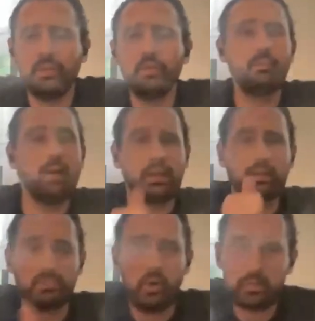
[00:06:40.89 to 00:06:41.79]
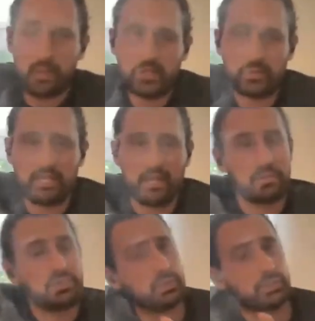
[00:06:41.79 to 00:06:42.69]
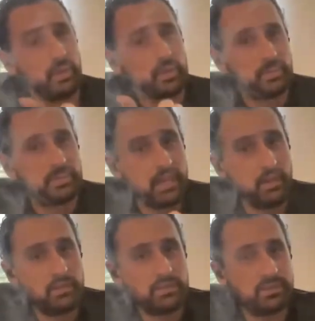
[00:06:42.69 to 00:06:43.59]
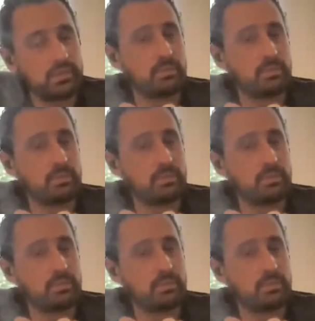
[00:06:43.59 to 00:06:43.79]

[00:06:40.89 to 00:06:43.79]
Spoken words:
You make smoked mashed potatoes. Do you smoke the potatoes?